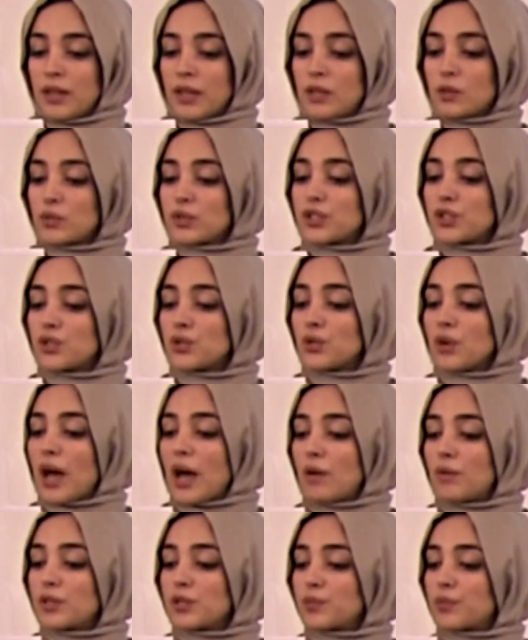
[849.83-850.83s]
It was 2
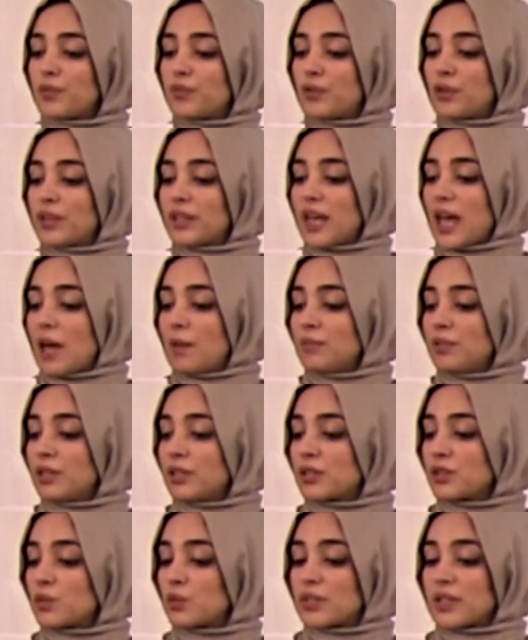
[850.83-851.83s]
hours before the
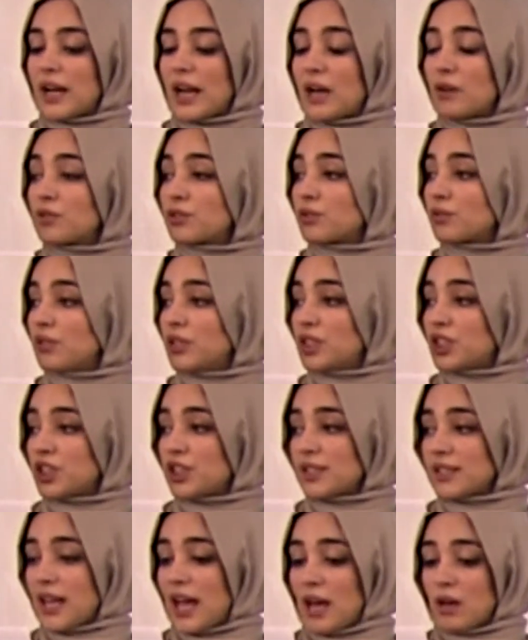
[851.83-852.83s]
ambulance was allowed to reach
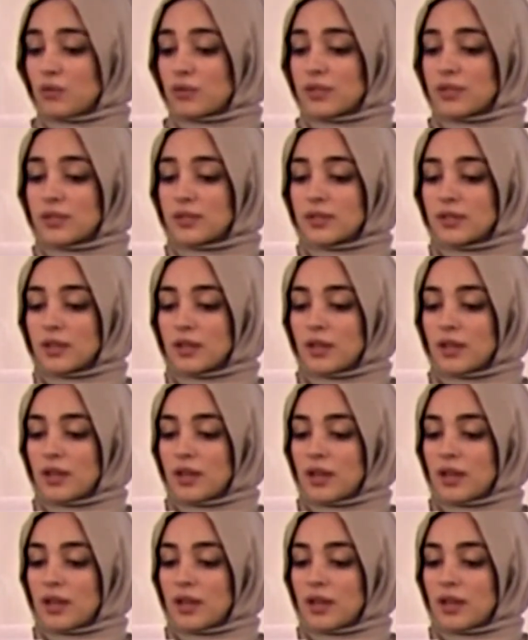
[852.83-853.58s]
his house.